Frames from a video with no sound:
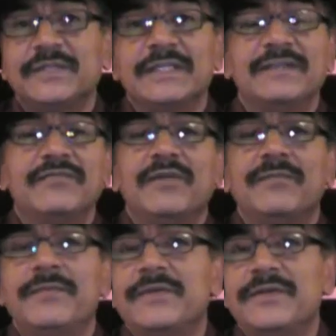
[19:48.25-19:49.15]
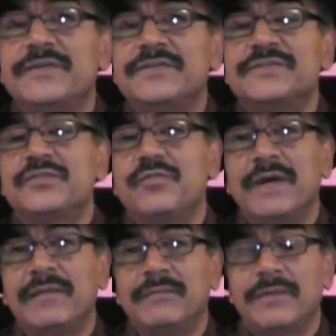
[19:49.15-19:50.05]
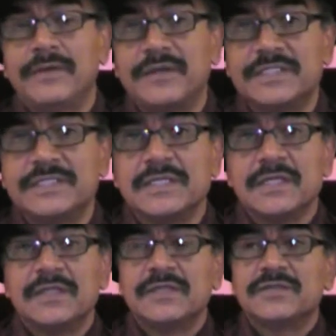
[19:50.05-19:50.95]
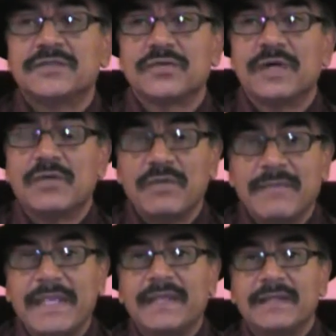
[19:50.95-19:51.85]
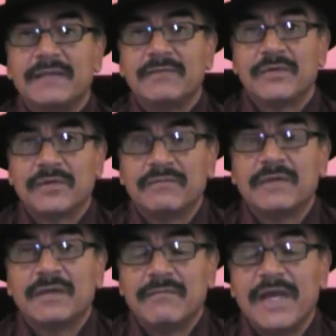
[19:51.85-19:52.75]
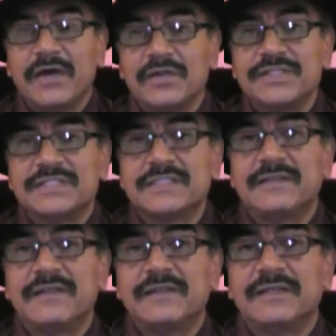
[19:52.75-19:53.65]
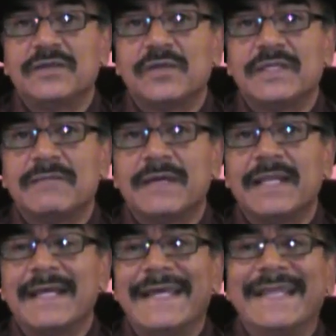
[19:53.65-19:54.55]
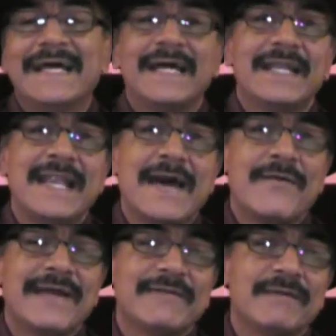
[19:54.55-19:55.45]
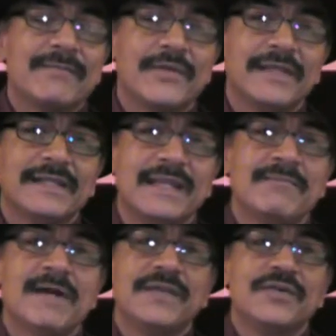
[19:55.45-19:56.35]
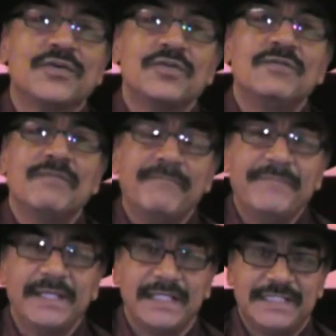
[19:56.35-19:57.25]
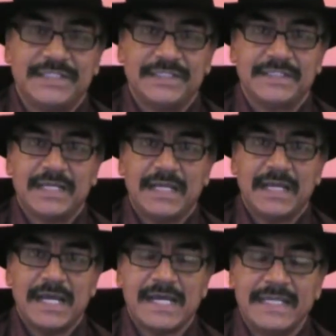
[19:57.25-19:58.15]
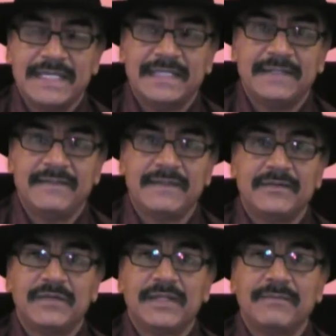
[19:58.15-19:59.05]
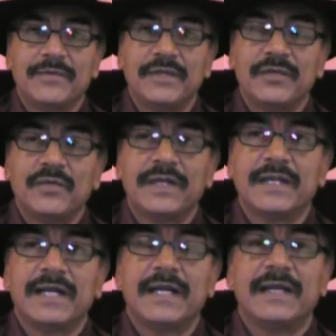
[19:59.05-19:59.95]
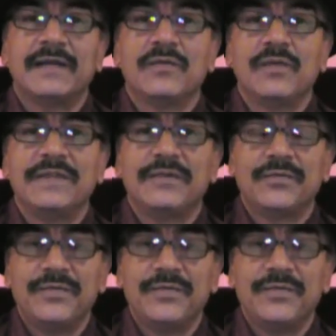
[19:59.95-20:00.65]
to identify birds, to band birds. So we're making more biologists in there in Guatemala. And now I have a project in my own village. I am in there with a project where, with the